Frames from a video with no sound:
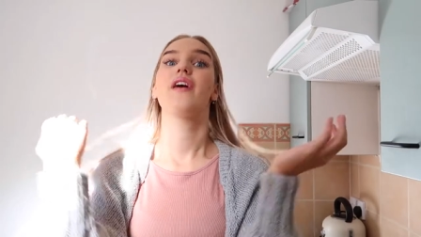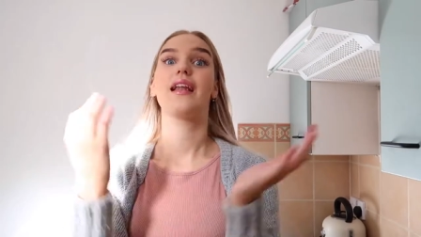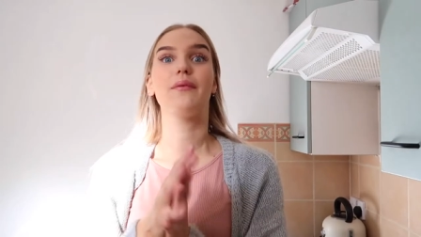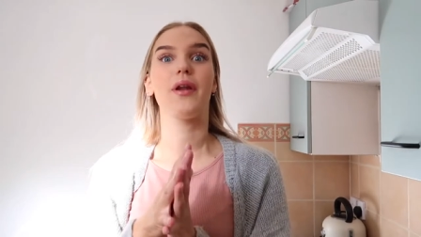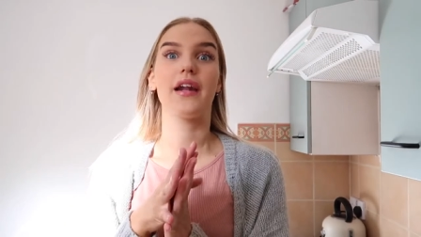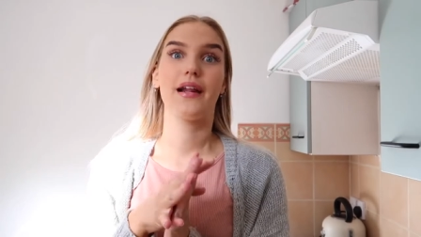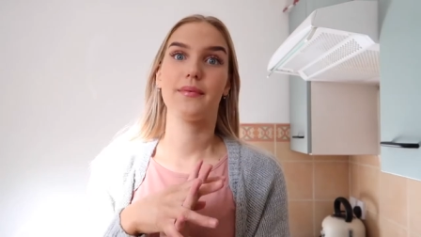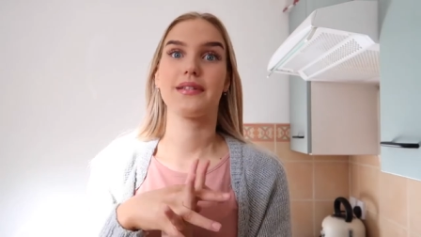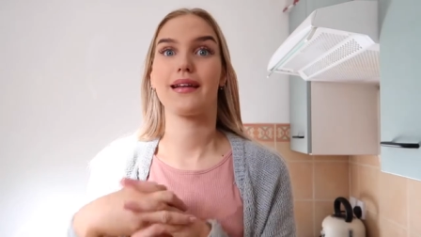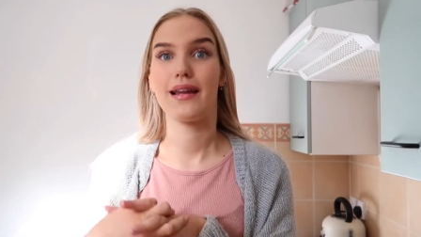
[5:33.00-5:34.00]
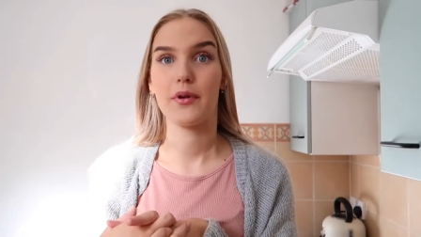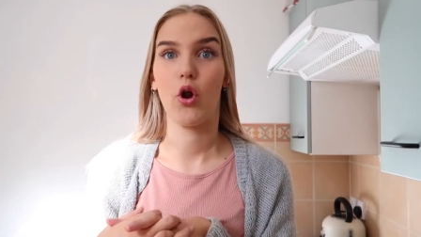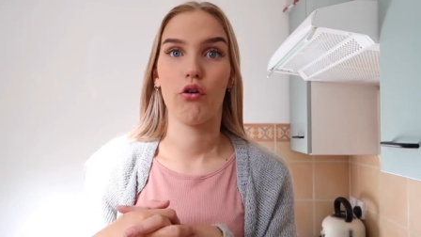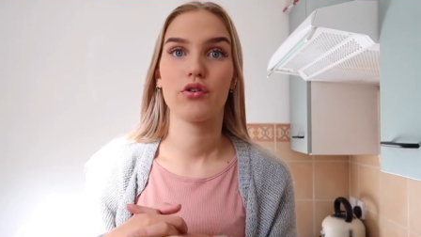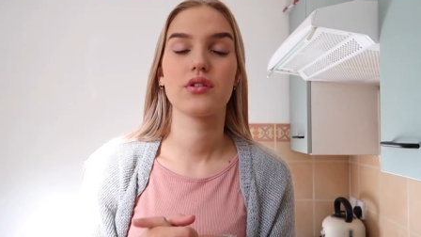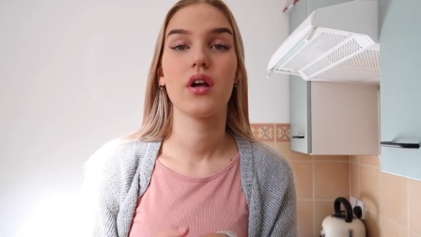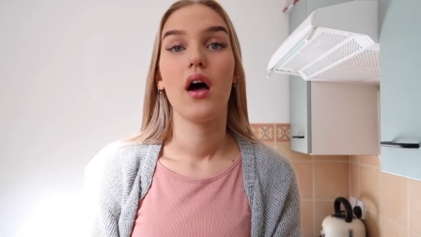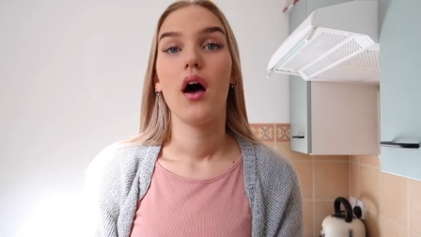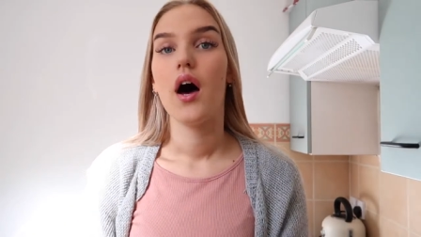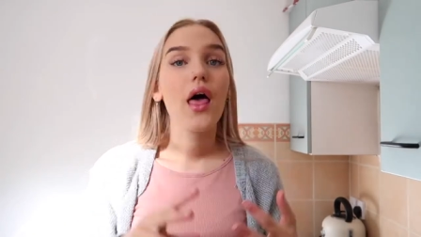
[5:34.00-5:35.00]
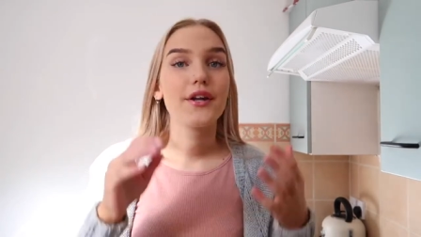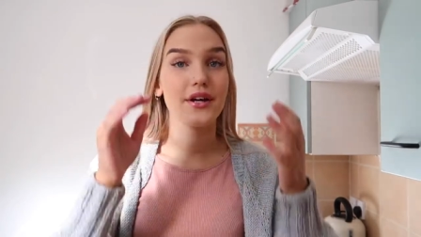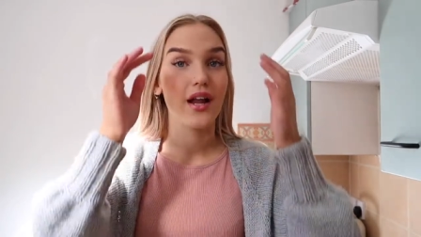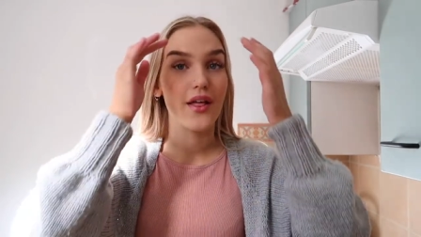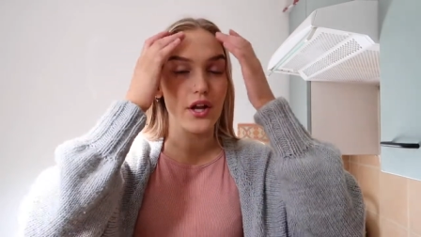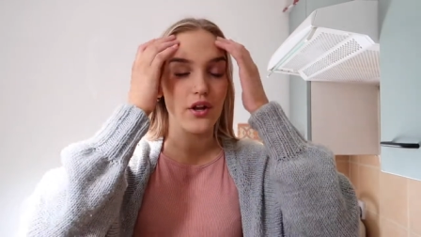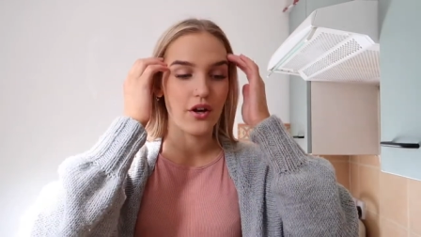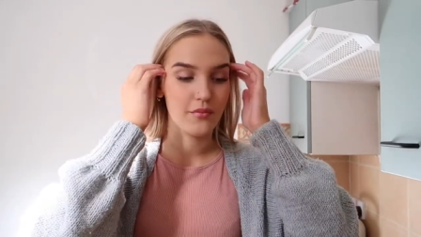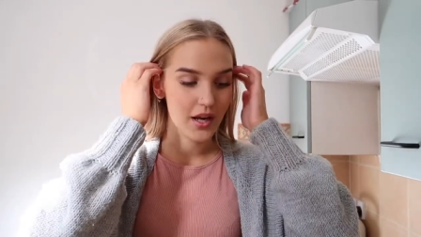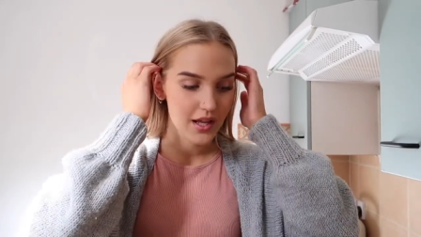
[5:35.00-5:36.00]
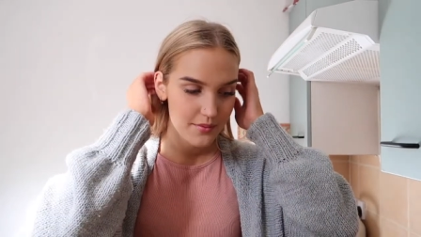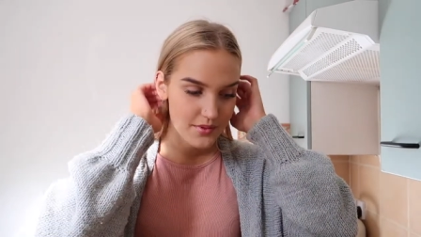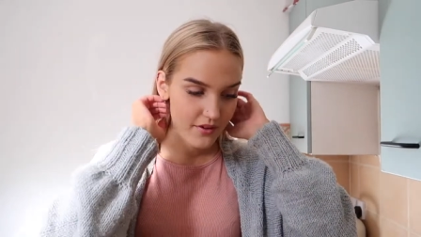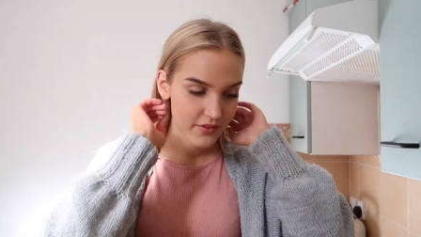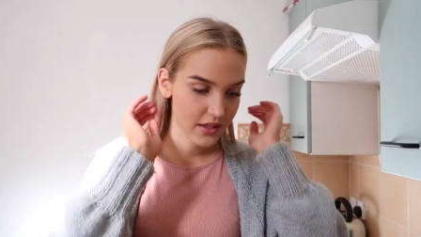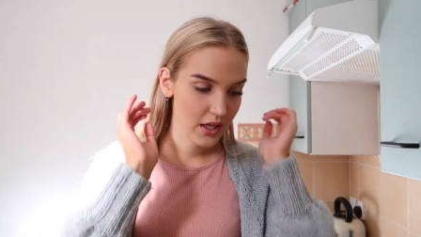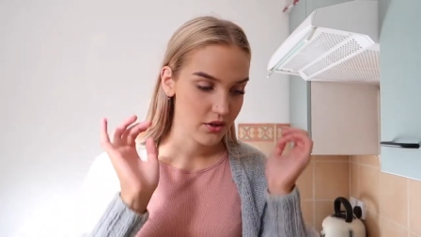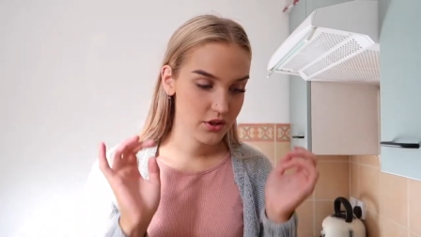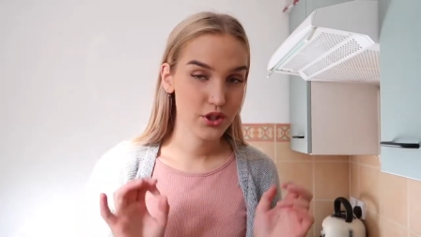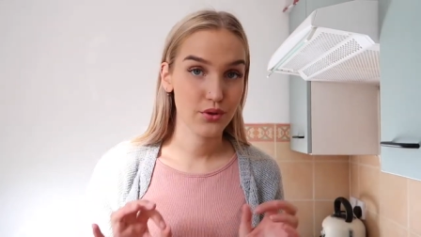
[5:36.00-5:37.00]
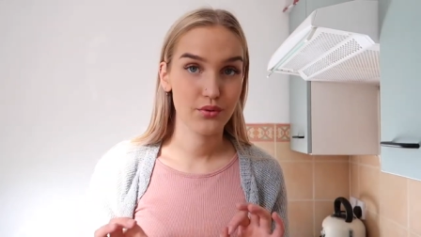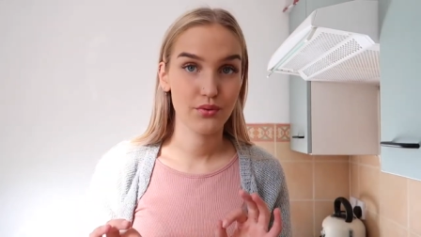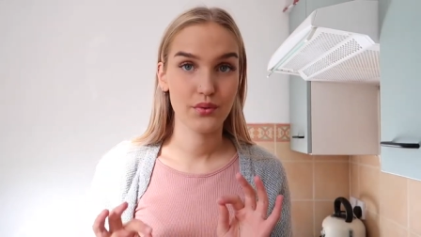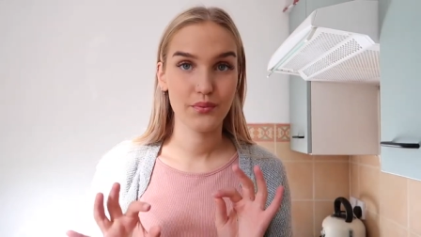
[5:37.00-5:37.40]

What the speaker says: lip liner, lipstick and lip gloss, I don't like the look of my lips. I think they look too